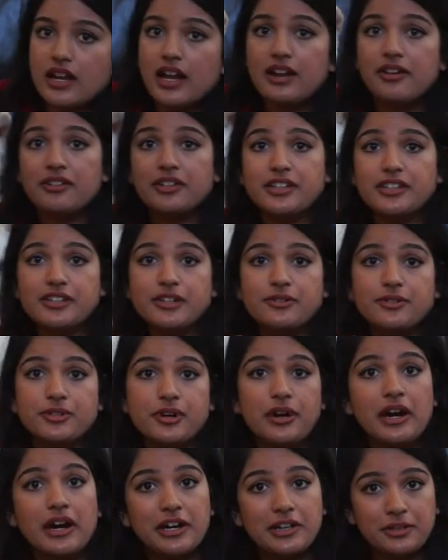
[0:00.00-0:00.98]
I really don't
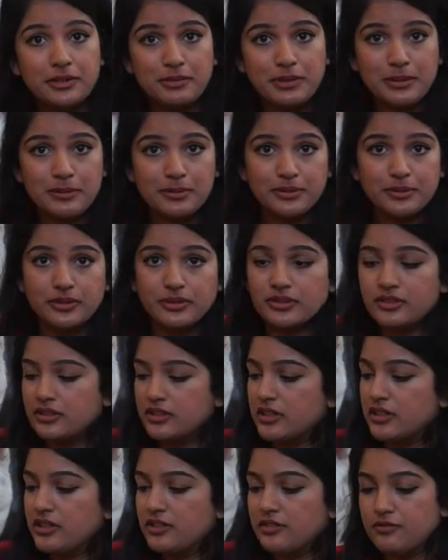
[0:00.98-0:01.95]
know how other people
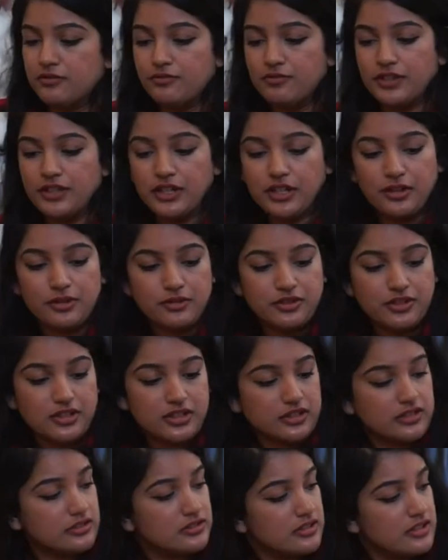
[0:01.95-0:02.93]
video
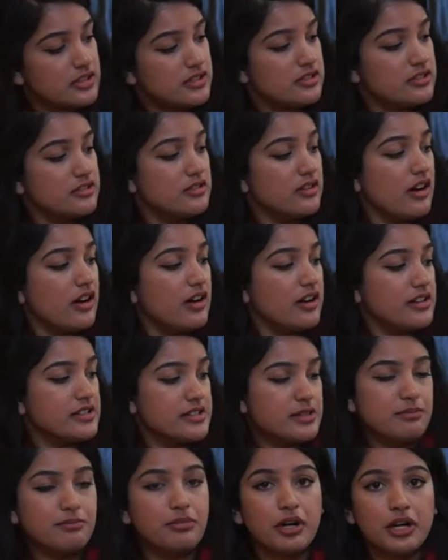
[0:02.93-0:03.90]
their dogs
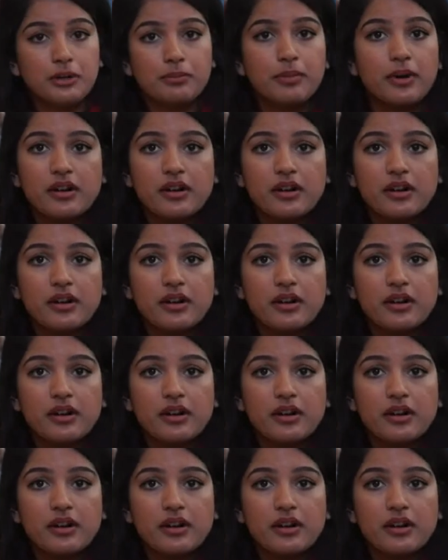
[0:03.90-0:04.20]
and bark